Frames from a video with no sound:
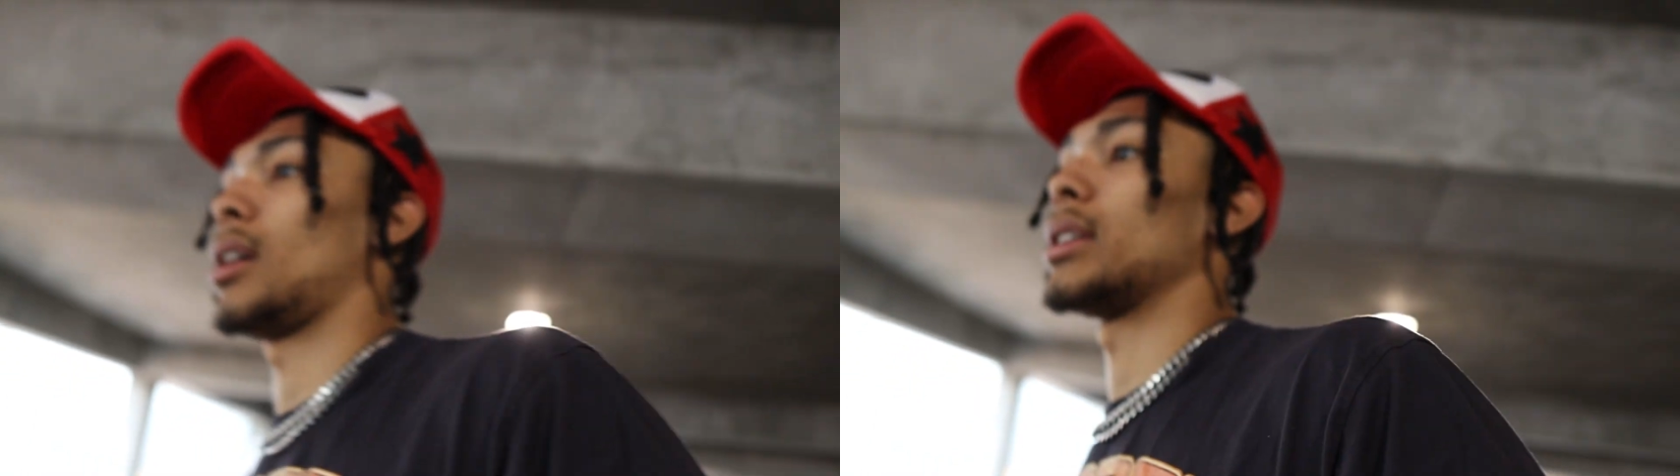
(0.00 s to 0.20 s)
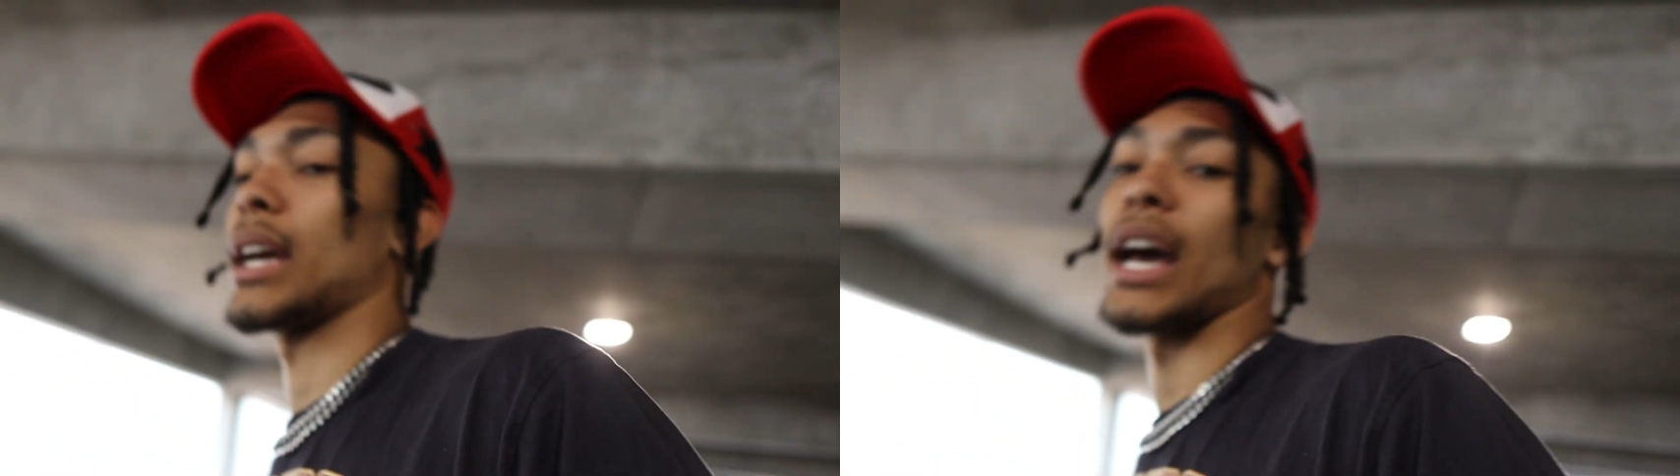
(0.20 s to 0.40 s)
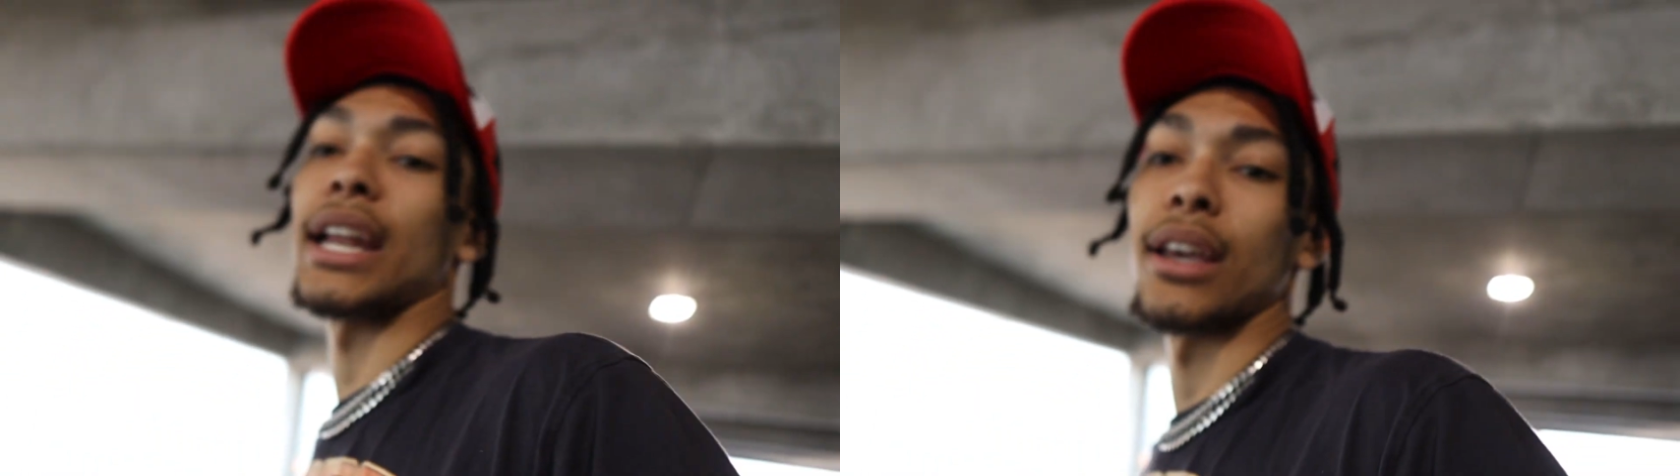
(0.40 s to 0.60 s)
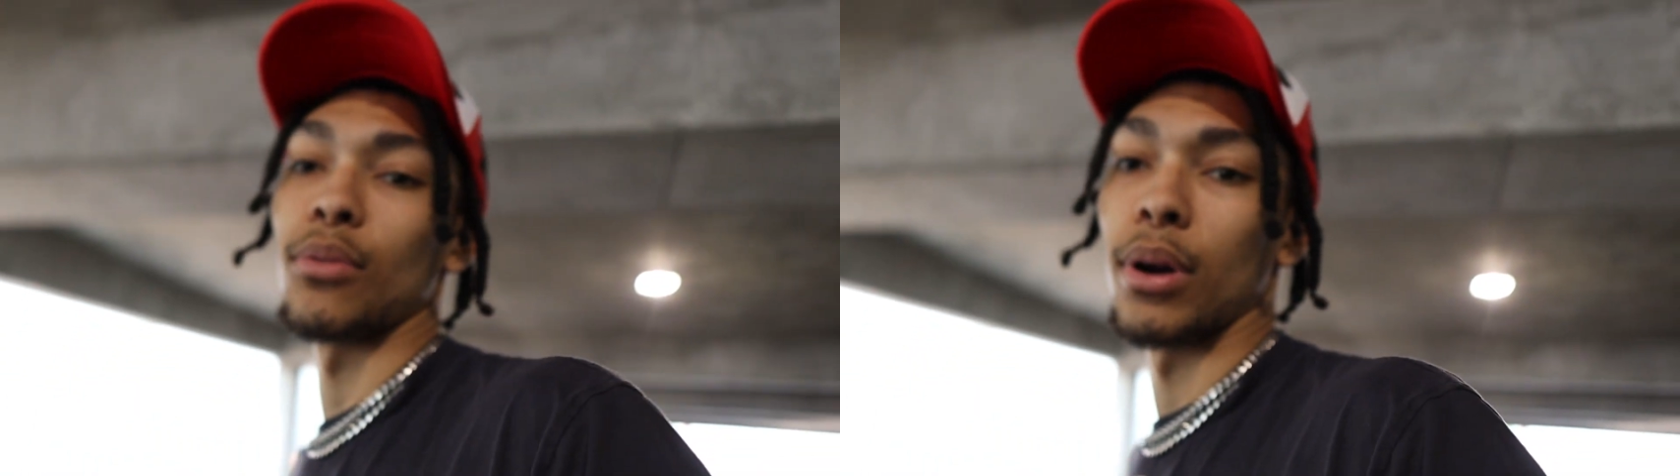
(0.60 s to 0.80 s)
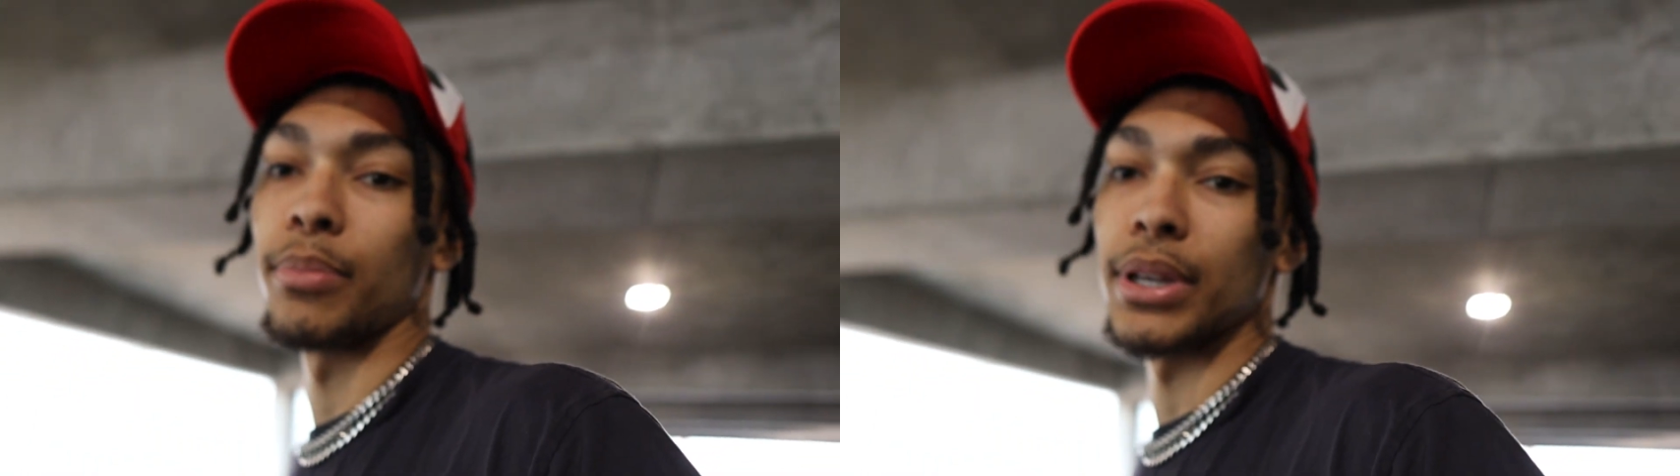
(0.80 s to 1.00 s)
they got to get
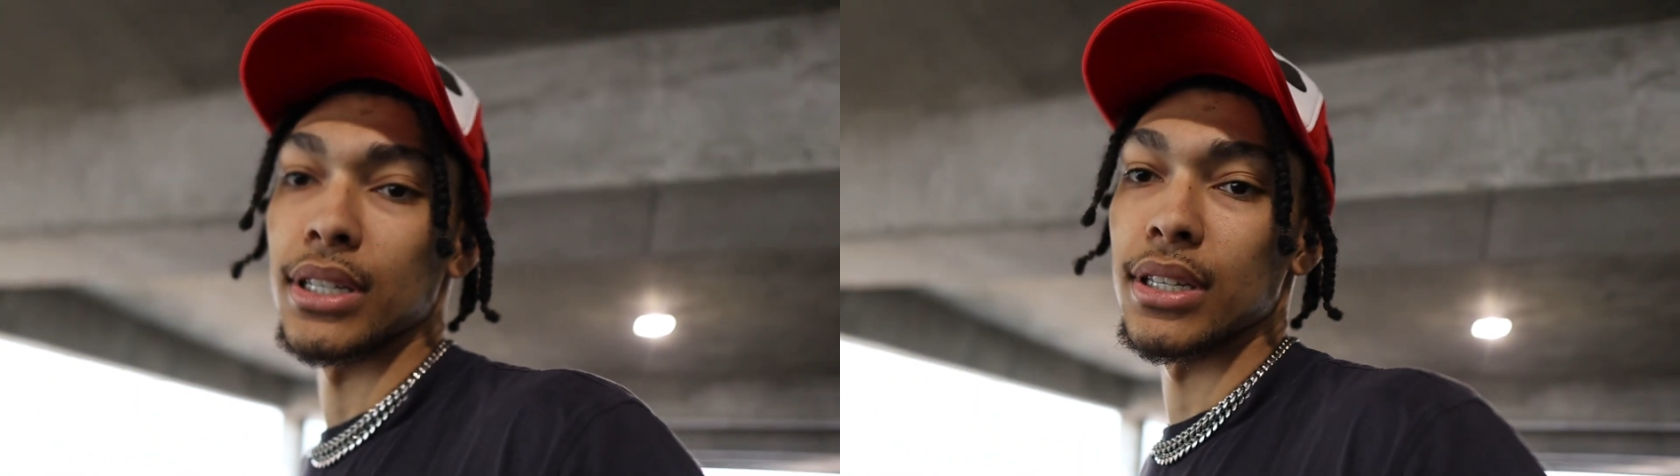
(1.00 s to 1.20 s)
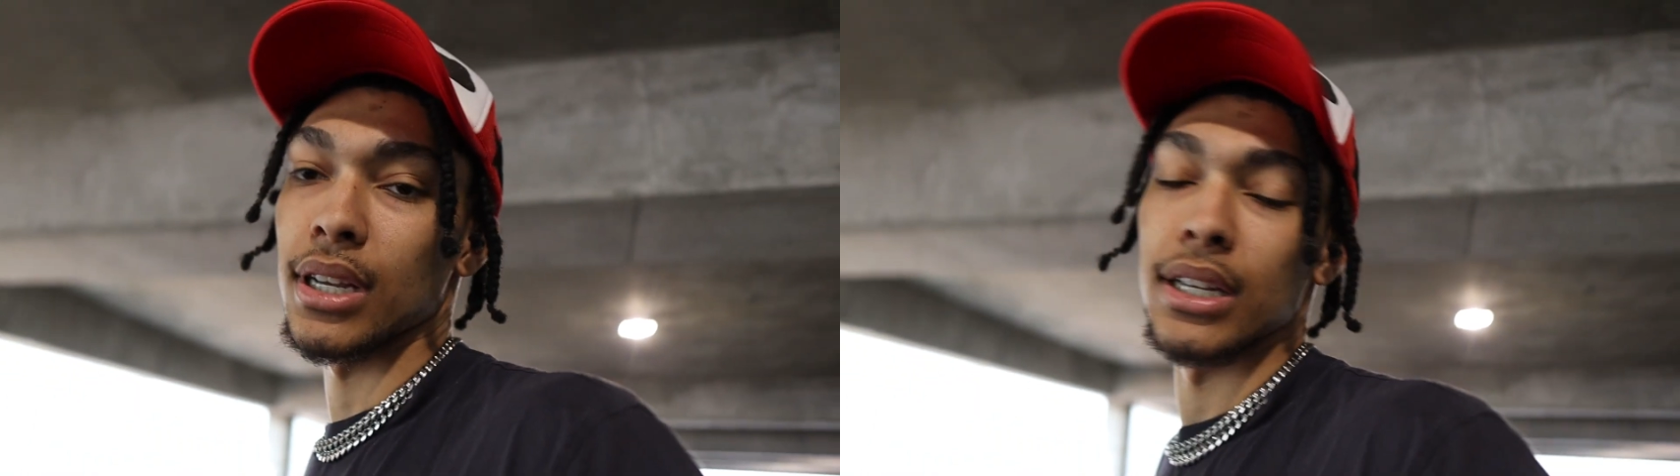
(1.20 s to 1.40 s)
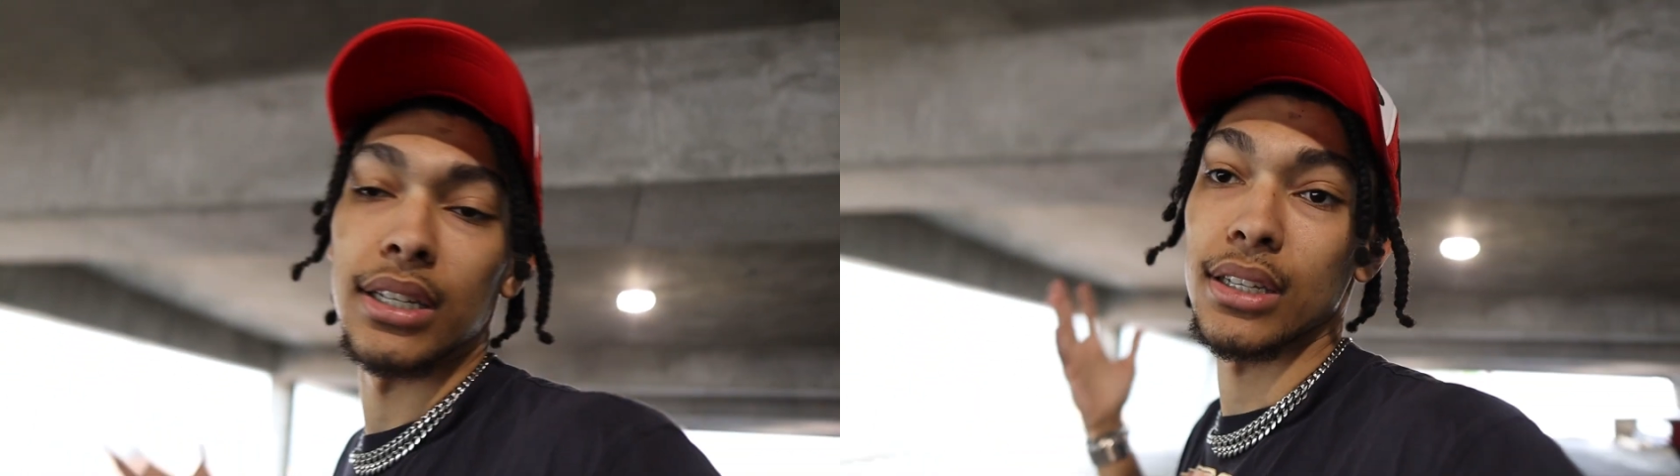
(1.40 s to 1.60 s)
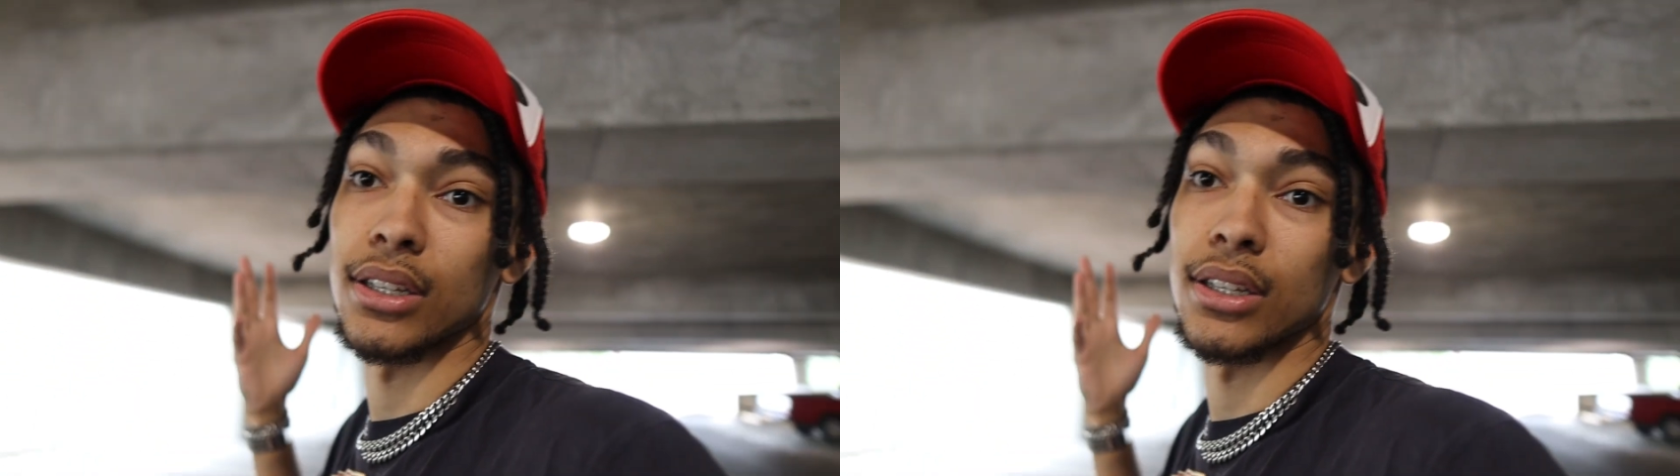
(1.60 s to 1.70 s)
one pieces because